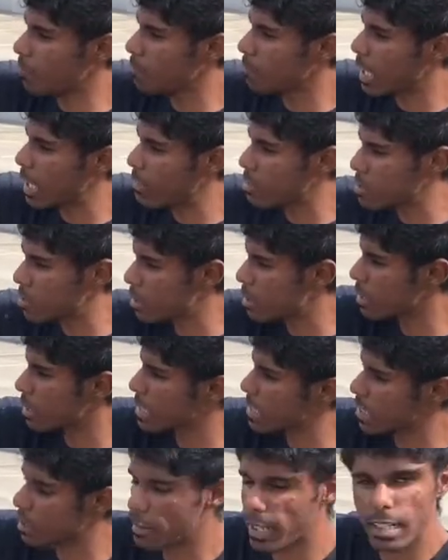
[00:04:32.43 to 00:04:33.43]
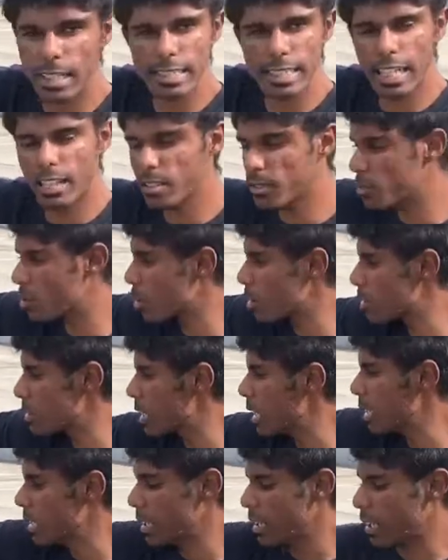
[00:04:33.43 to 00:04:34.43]
gives you a decent amount of
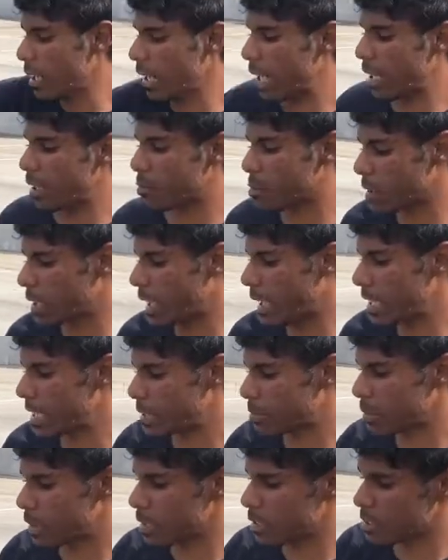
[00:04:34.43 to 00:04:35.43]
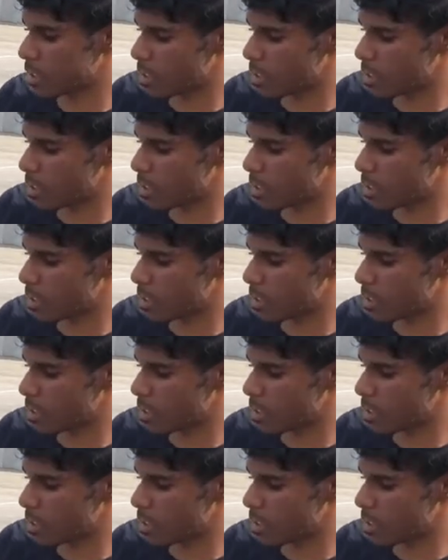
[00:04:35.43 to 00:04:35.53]
downforce at pretty high speeds.